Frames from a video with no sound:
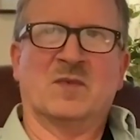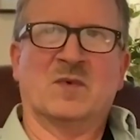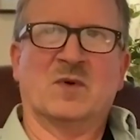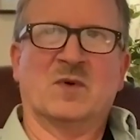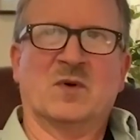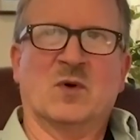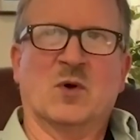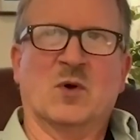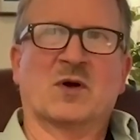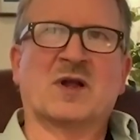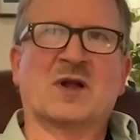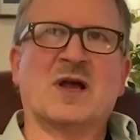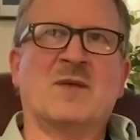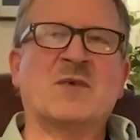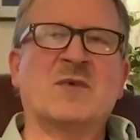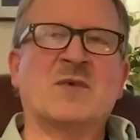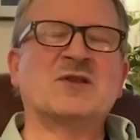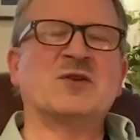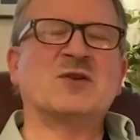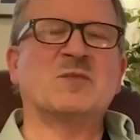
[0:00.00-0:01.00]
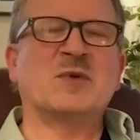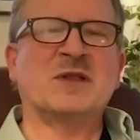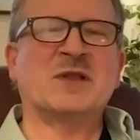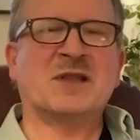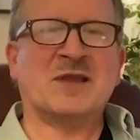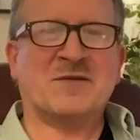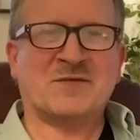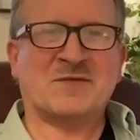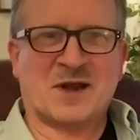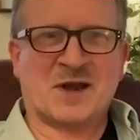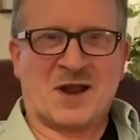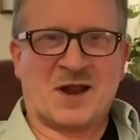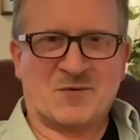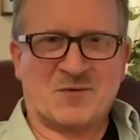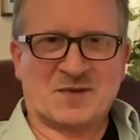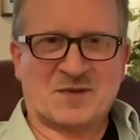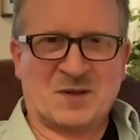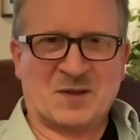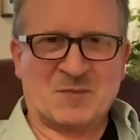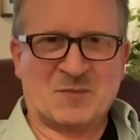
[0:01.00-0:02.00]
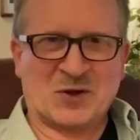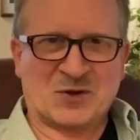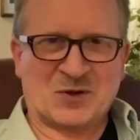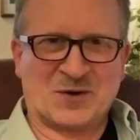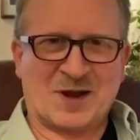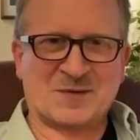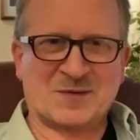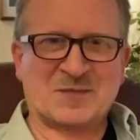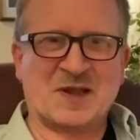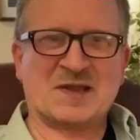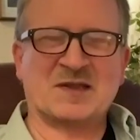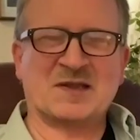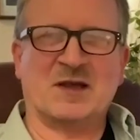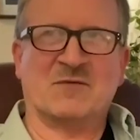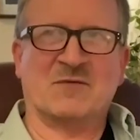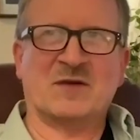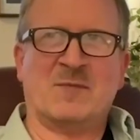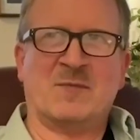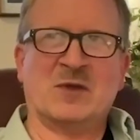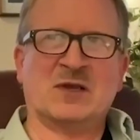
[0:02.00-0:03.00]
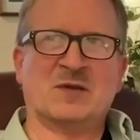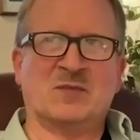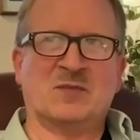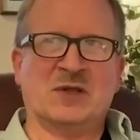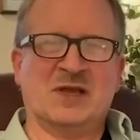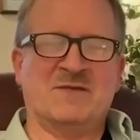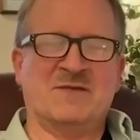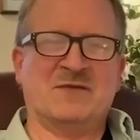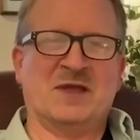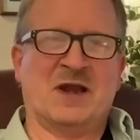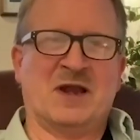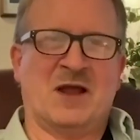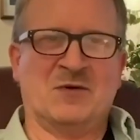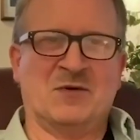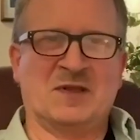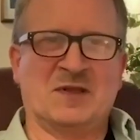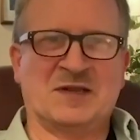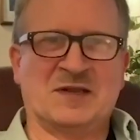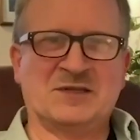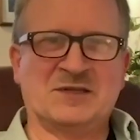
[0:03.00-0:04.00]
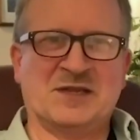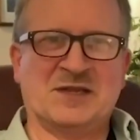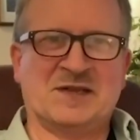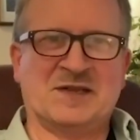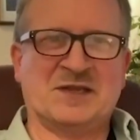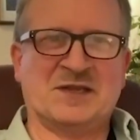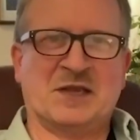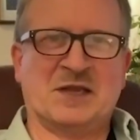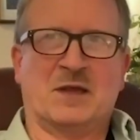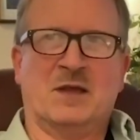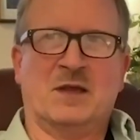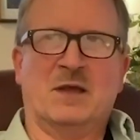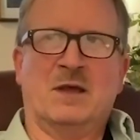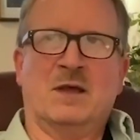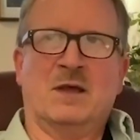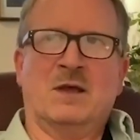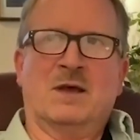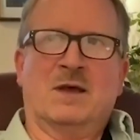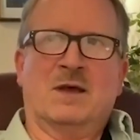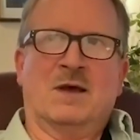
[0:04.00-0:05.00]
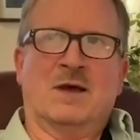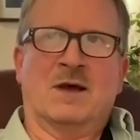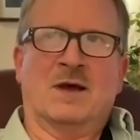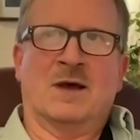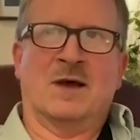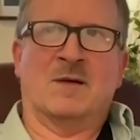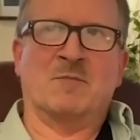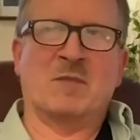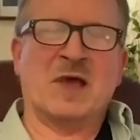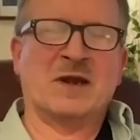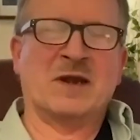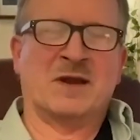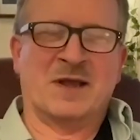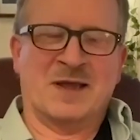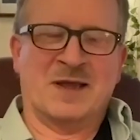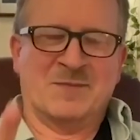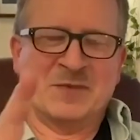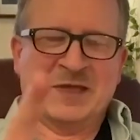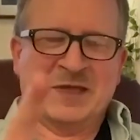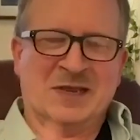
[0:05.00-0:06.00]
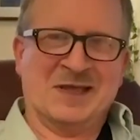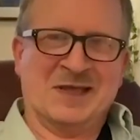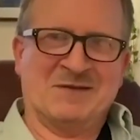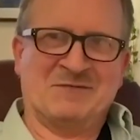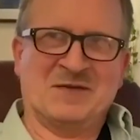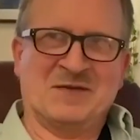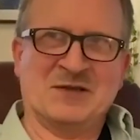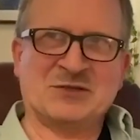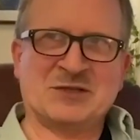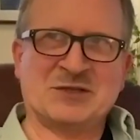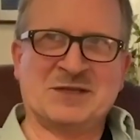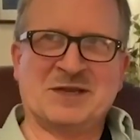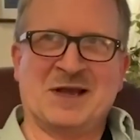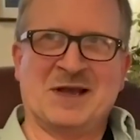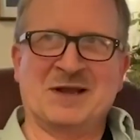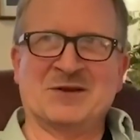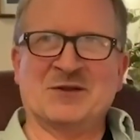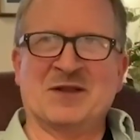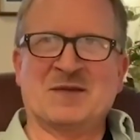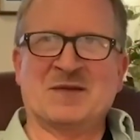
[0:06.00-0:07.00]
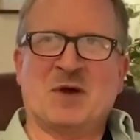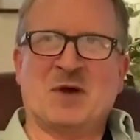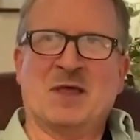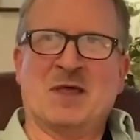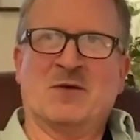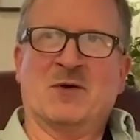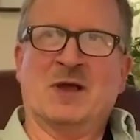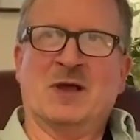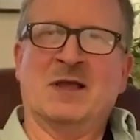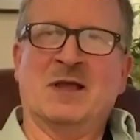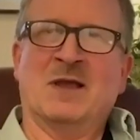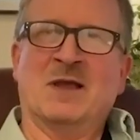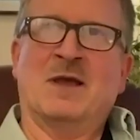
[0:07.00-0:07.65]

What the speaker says: or coming to believe that I was, let me correct myself, coming to believe that I was autistic. And I am going to get officially diagnosed, by the way.